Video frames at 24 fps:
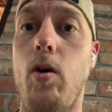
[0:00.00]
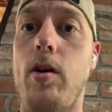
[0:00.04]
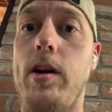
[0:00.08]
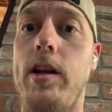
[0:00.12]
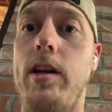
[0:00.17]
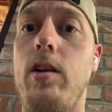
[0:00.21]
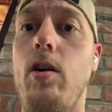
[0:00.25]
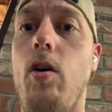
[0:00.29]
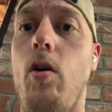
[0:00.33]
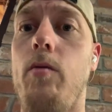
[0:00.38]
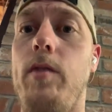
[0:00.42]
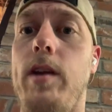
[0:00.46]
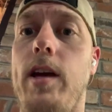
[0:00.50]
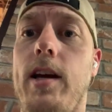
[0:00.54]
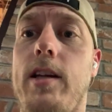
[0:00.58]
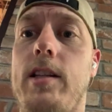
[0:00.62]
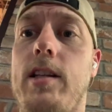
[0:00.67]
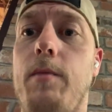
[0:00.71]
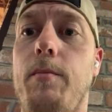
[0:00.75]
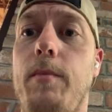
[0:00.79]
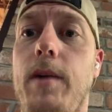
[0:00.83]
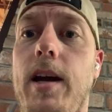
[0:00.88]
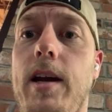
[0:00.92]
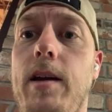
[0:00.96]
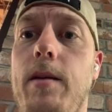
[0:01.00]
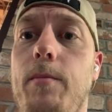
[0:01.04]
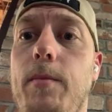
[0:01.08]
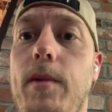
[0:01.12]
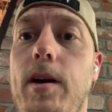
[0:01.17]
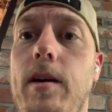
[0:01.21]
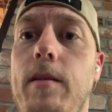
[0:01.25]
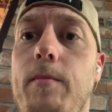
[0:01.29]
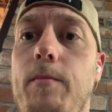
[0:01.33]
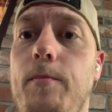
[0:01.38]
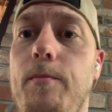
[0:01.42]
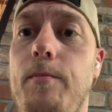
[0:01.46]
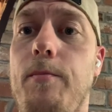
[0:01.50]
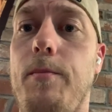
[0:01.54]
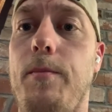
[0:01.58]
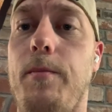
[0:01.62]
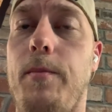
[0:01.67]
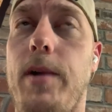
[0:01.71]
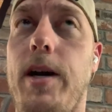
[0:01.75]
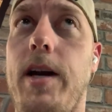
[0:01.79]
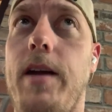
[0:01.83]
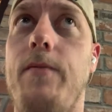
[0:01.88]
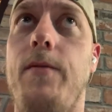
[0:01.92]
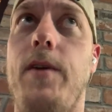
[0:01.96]
already know, Nick, that my
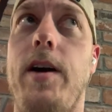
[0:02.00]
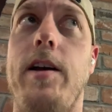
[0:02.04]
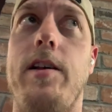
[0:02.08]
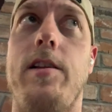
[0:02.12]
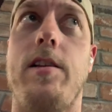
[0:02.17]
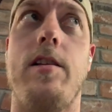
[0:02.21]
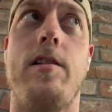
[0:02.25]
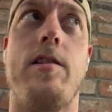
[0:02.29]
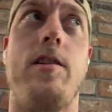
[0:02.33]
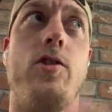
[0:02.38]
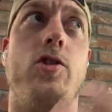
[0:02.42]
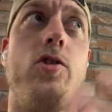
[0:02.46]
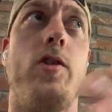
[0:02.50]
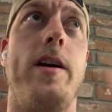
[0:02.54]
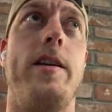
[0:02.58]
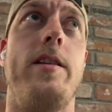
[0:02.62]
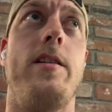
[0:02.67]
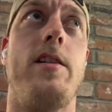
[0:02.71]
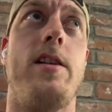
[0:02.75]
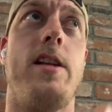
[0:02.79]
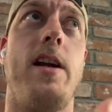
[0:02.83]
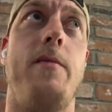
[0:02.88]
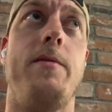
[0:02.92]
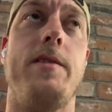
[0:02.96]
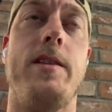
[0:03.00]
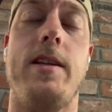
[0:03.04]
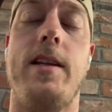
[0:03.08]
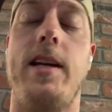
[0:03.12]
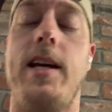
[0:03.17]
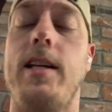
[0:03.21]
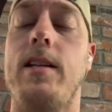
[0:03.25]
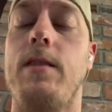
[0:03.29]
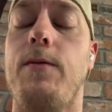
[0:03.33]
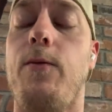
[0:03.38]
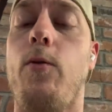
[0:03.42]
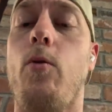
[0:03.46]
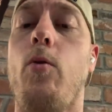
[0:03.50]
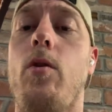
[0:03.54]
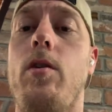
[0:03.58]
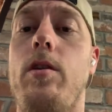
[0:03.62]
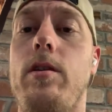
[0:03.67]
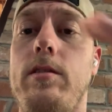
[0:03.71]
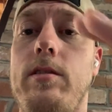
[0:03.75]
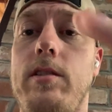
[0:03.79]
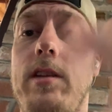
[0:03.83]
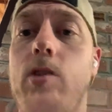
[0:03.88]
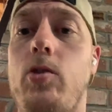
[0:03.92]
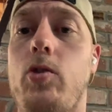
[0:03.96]
advice is to trade the seventh and eighth
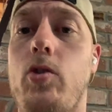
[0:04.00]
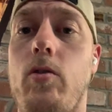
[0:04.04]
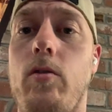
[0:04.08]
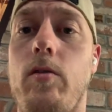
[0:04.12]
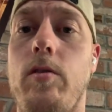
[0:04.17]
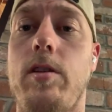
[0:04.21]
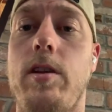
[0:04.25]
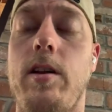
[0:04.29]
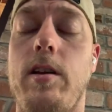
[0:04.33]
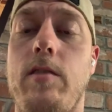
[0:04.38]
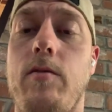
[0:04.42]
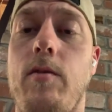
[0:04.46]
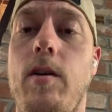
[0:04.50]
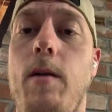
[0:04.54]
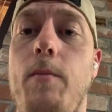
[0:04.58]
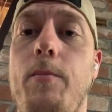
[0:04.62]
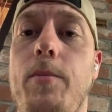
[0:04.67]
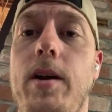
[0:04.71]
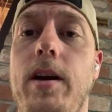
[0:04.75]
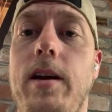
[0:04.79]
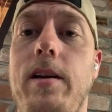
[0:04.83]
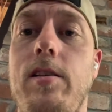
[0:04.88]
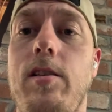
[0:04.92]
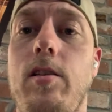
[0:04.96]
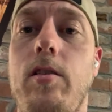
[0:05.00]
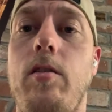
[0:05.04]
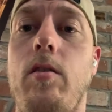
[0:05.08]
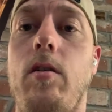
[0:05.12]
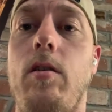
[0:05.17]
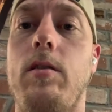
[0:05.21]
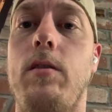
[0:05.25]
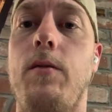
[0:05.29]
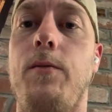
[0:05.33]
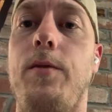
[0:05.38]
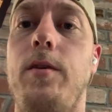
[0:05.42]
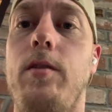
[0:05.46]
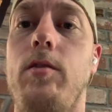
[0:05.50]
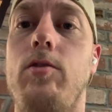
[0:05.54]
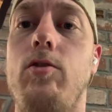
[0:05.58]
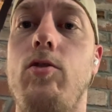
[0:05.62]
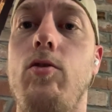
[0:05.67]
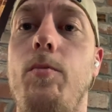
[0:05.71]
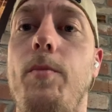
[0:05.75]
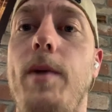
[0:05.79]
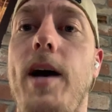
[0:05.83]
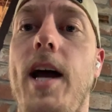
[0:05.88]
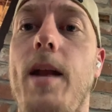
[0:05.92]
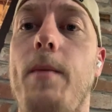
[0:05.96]
for an additional sixth round pick. So you don't have to feel
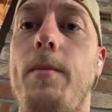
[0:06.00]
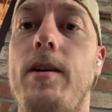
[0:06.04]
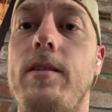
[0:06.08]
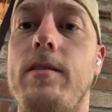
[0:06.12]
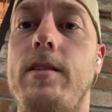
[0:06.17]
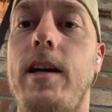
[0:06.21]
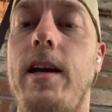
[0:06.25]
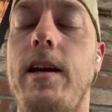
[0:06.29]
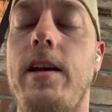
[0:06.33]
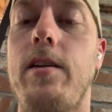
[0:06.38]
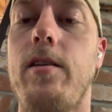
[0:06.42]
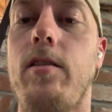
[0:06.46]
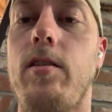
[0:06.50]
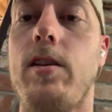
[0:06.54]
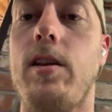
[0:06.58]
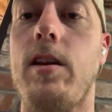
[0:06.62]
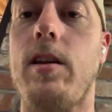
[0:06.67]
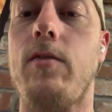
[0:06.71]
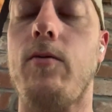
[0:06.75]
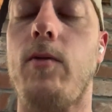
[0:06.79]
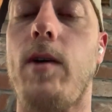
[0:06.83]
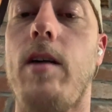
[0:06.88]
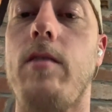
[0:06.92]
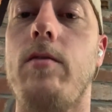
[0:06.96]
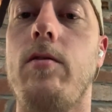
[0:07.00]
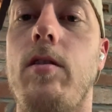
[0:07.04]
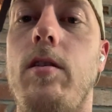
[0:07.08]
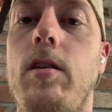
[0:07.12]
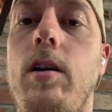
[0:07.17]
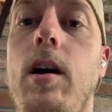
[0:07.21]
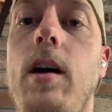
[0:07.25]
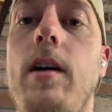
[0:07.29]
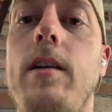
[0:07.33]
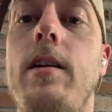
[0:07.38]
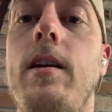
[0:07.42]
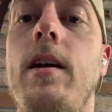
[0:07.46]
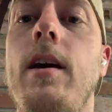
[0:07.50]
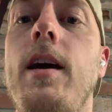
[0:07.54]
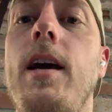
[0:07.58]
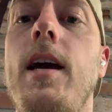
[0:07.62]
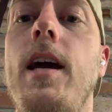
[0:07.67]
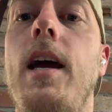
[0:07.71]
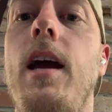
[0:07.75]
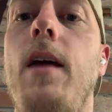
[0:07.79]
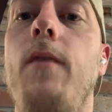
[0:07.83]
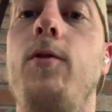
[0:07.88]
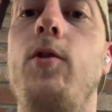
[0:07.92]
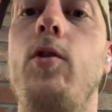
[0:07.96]
too bad about taking the sixth rounder on Hunt.
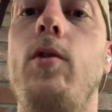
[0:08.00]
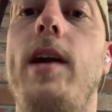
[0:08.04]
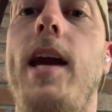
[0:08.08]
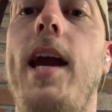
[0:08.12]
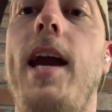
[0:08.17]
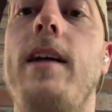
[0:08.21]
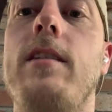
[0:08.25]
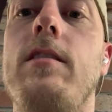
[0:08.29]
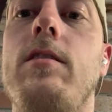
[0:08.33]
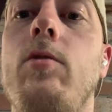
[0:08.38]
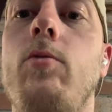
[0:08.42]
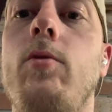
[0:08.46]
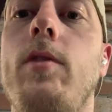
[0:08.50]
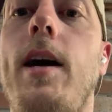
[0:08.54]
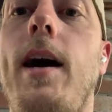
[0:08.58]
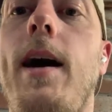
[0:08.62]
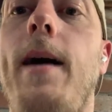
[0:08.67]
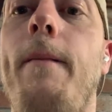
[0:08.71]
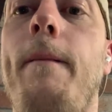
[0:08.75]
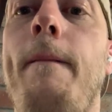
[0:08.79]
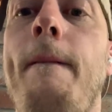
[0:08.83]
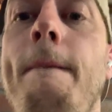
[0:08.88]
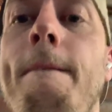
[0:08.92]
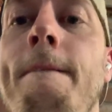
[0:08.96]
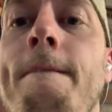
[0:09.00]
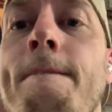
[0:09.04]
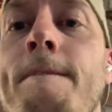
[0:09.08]
If you can't do that,